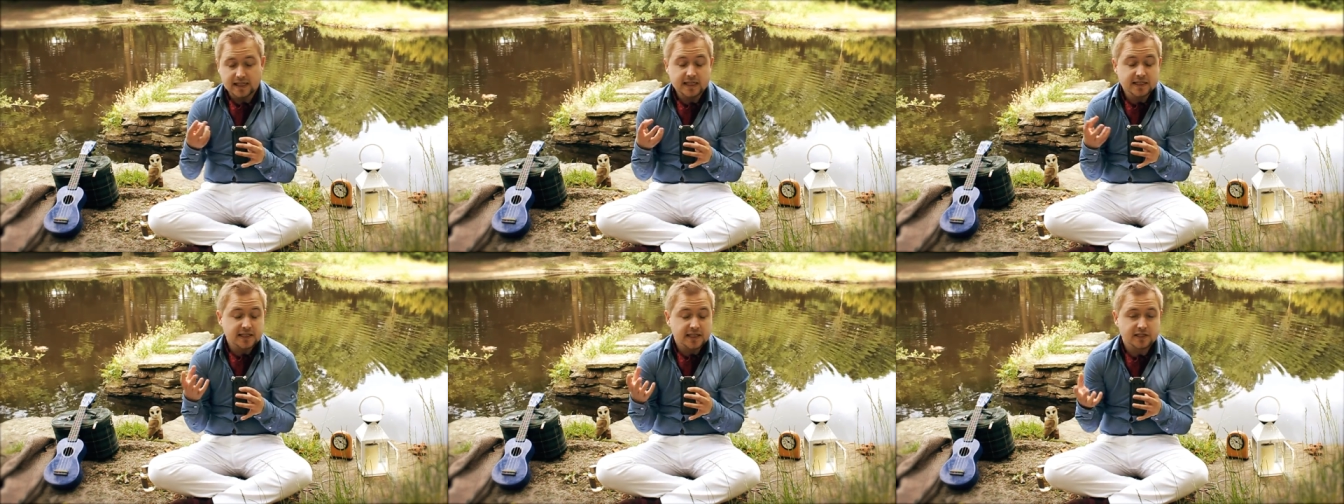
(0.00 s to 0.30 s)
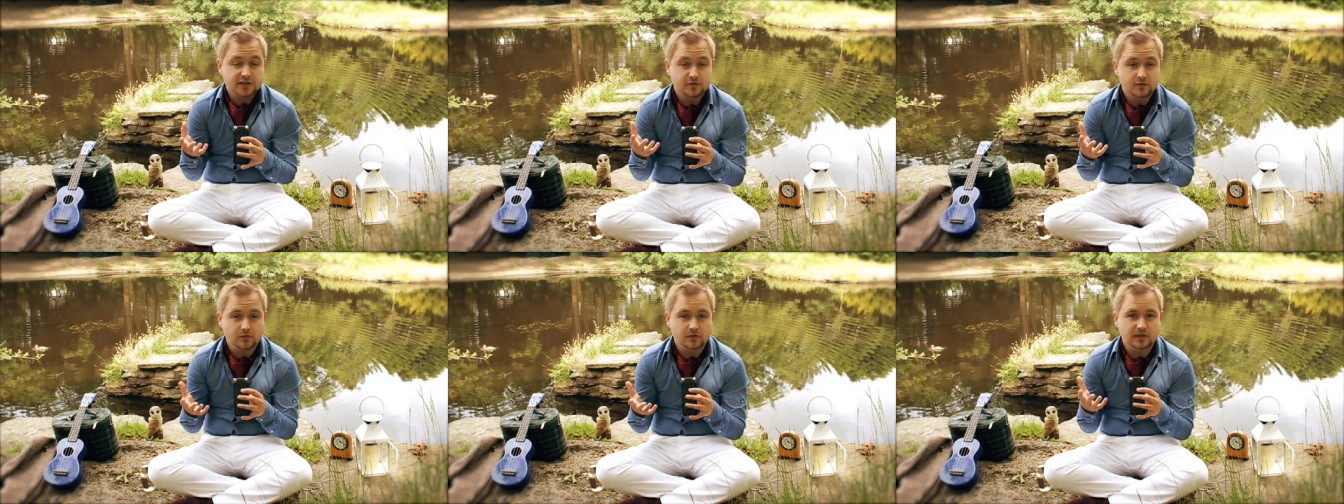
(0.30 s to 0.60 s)
is
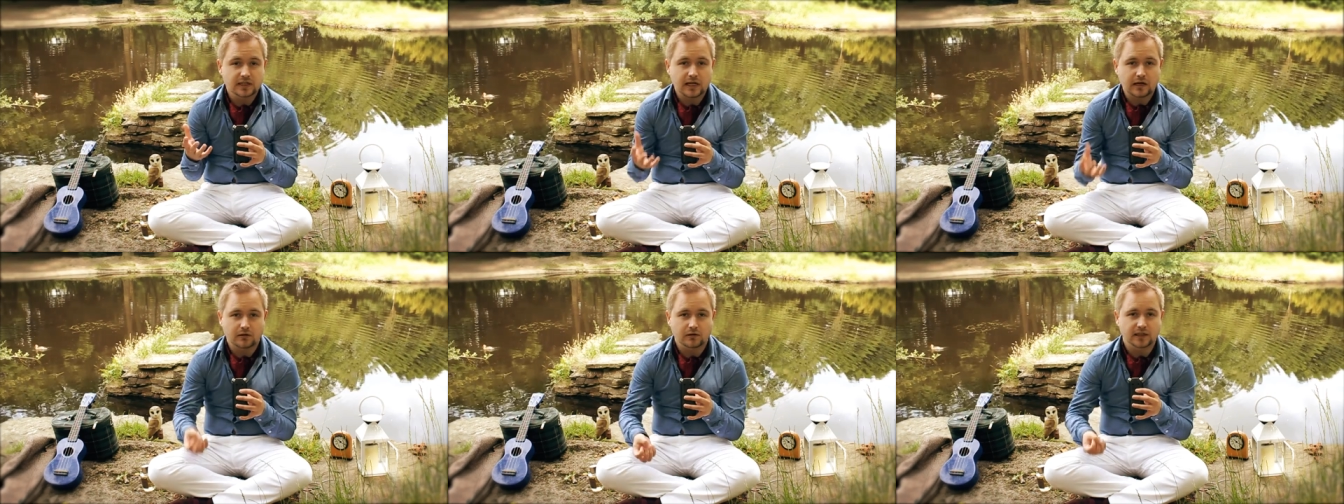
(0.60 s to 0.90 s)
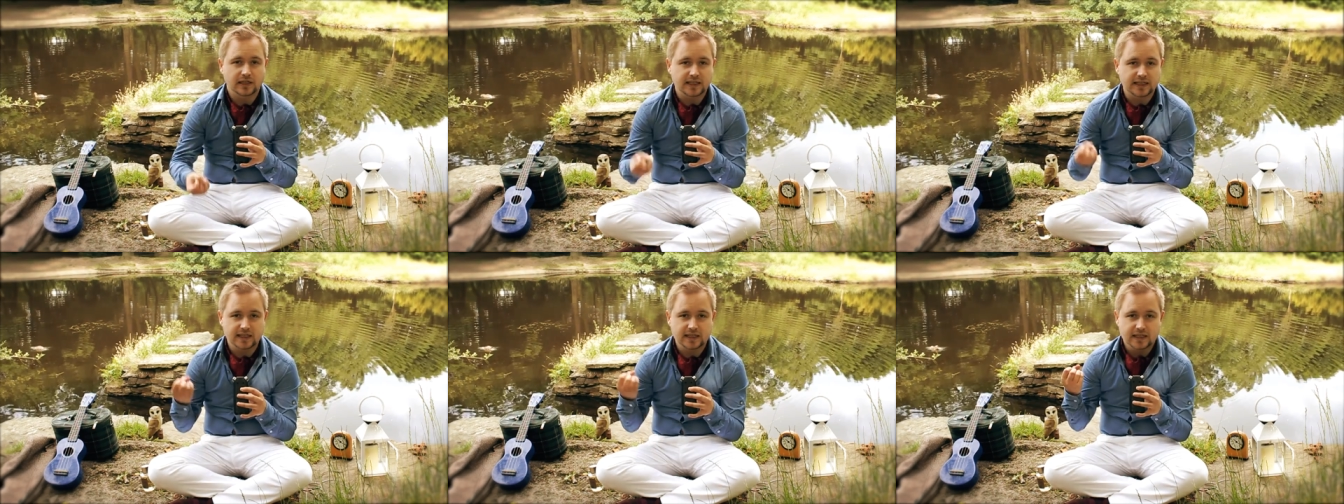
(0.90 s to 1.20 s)

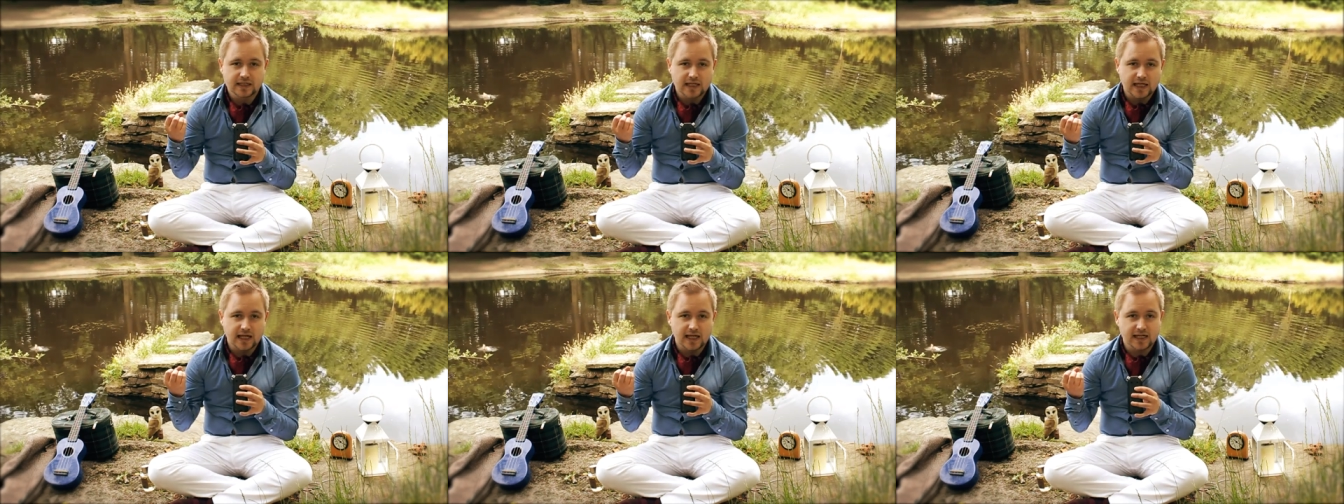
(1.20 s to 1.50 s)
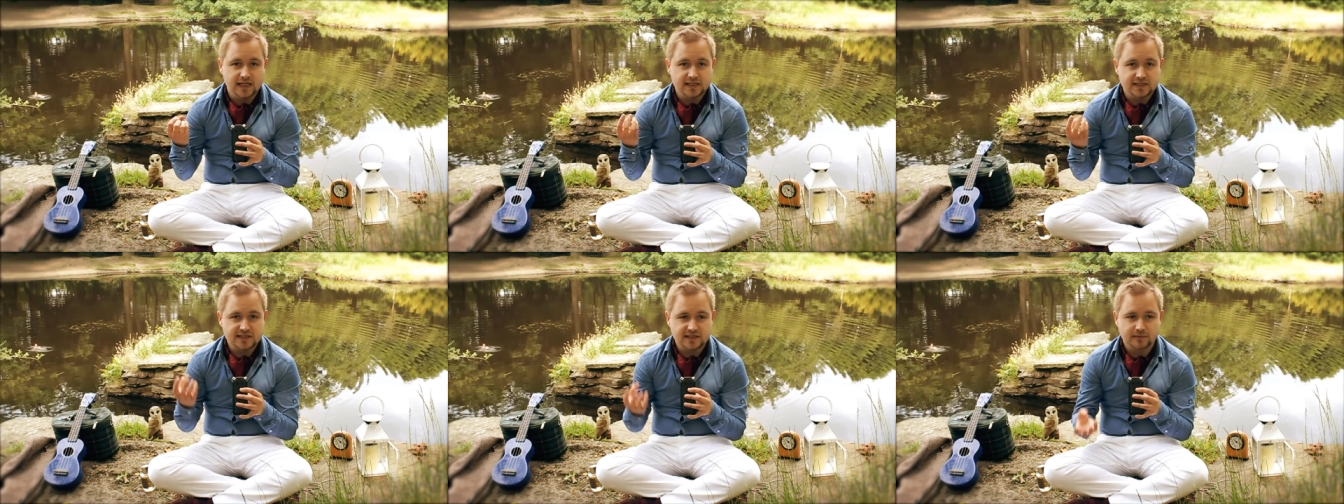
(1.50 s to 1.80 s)
extraordinarily
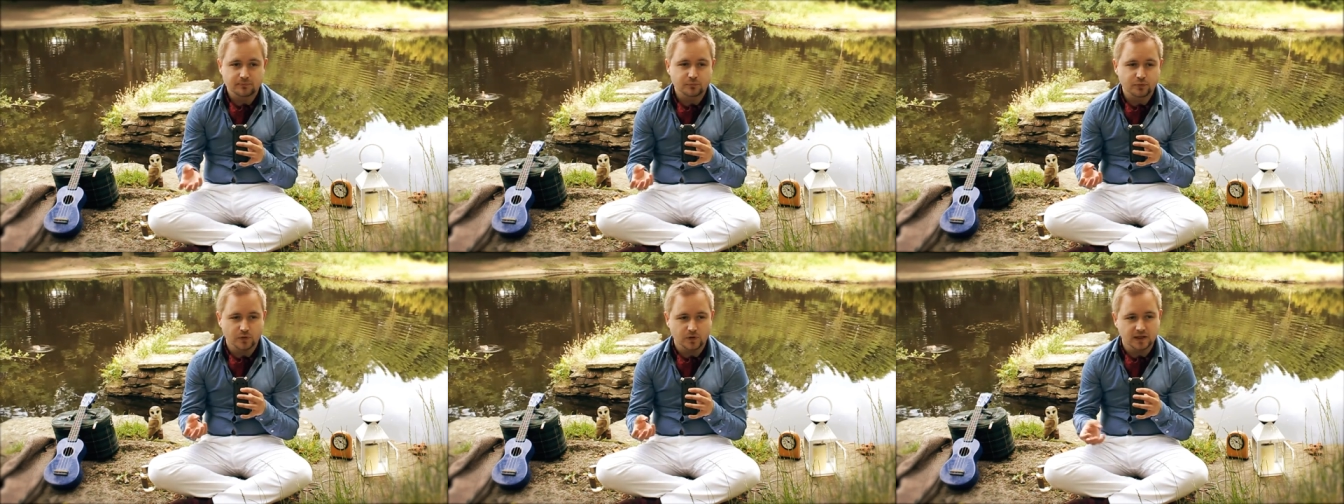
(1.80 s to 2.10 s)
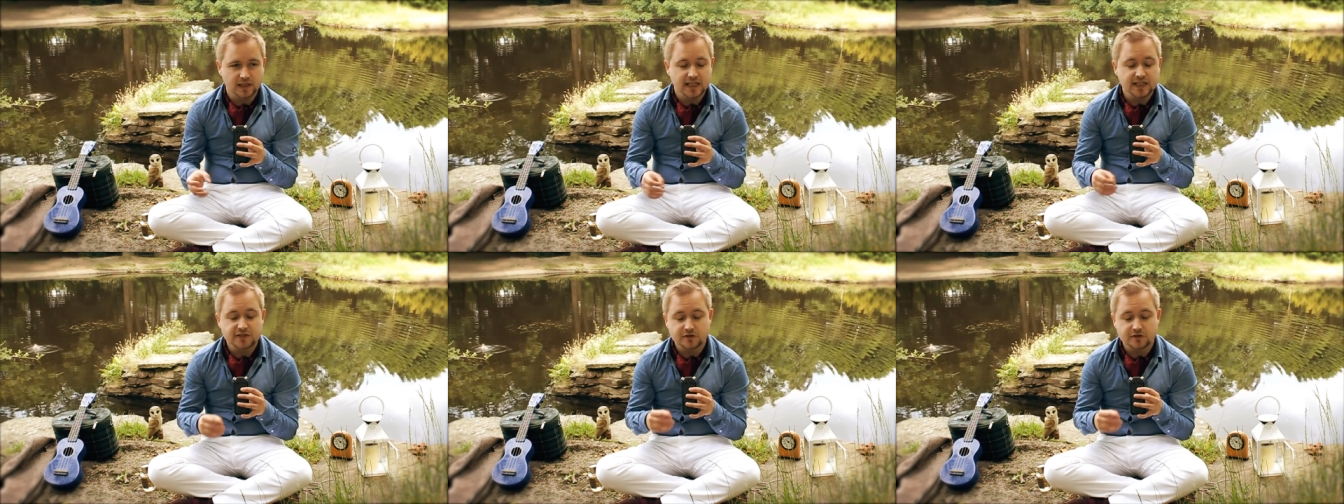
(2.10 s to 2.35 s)
uh, simple.